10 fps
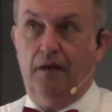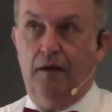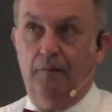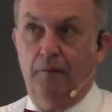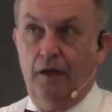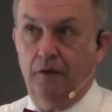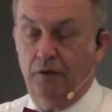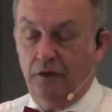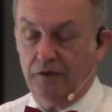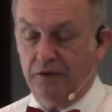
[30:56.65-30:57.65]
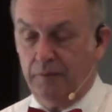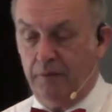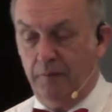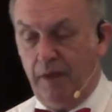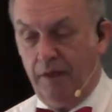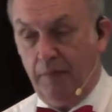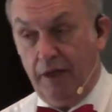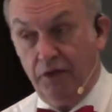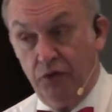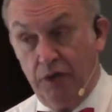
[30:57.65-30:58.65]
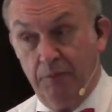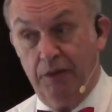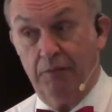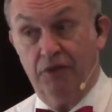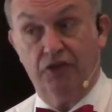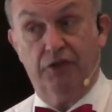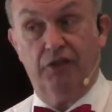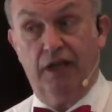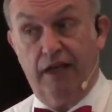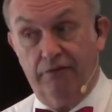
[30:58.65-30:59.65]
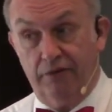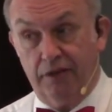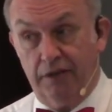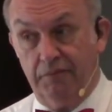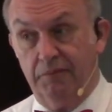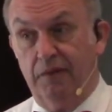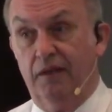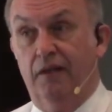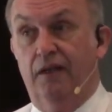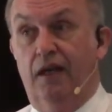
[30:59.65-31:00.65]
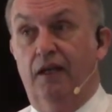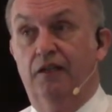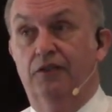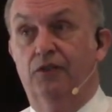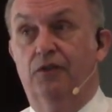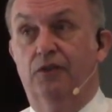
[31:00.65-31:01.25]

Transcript: I heard a sermon by a man who had been a missionary in Africa, and he